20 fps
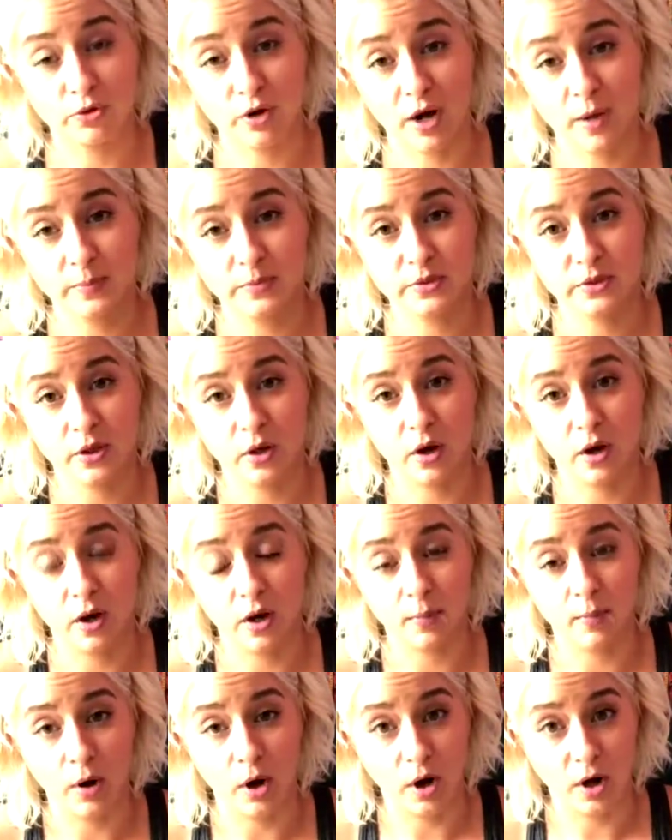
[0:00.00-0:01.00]
drops
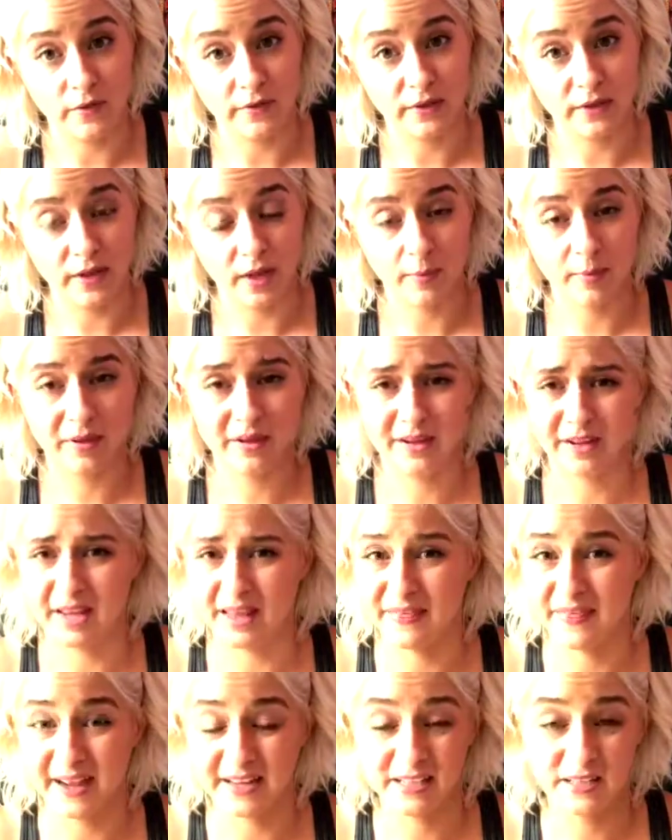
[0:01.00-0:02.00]
on the lemon,
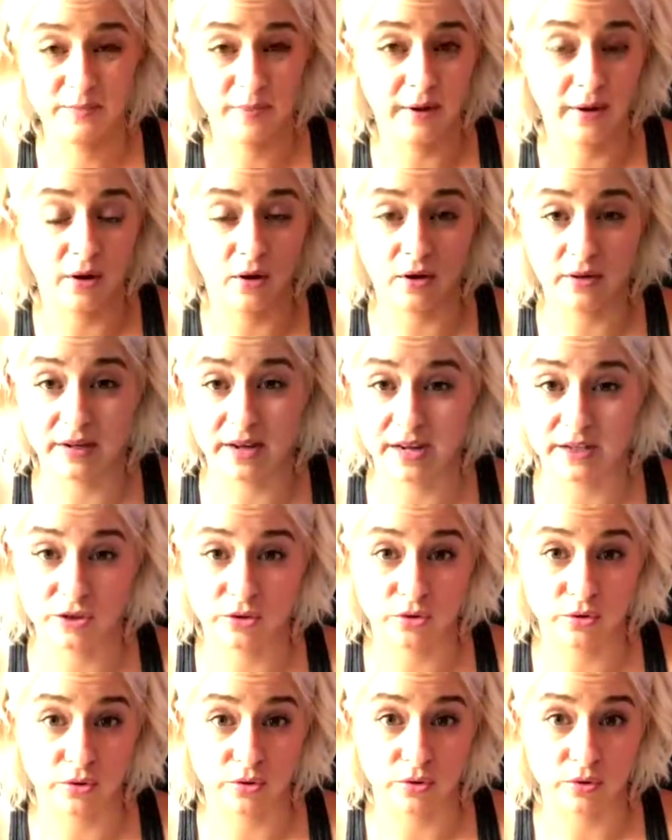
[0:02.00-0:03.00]
and that's my
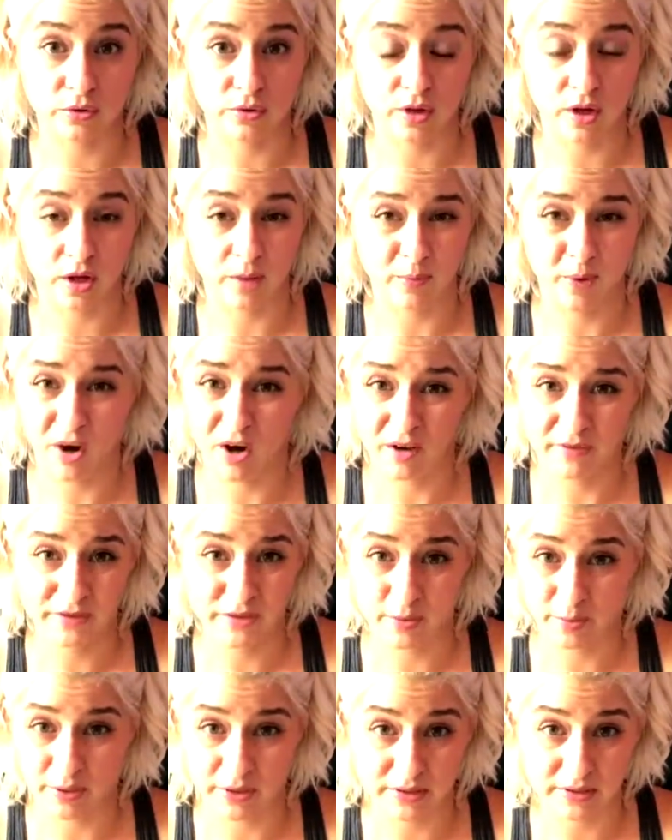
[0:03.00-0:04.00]
all-natural cough
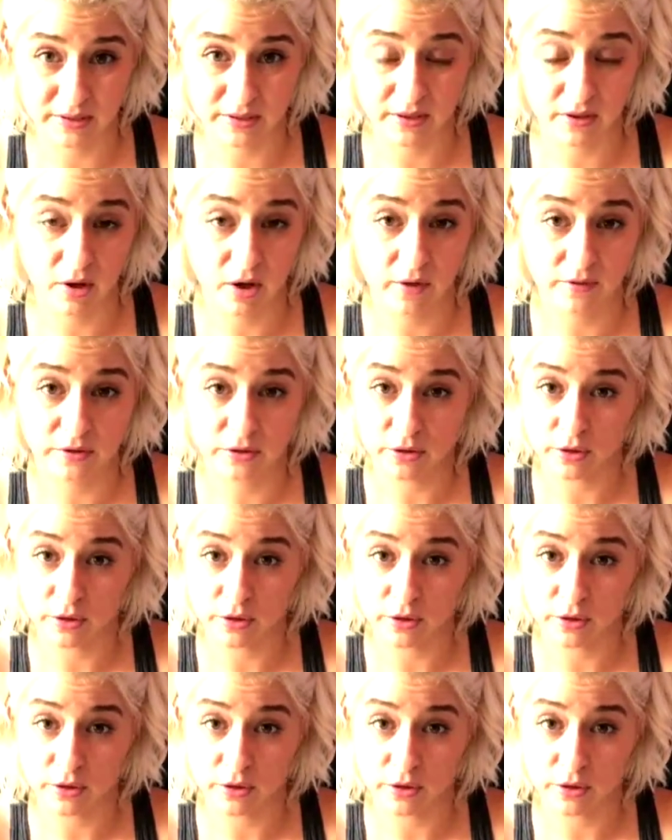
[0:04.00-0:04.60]
suppressant and cough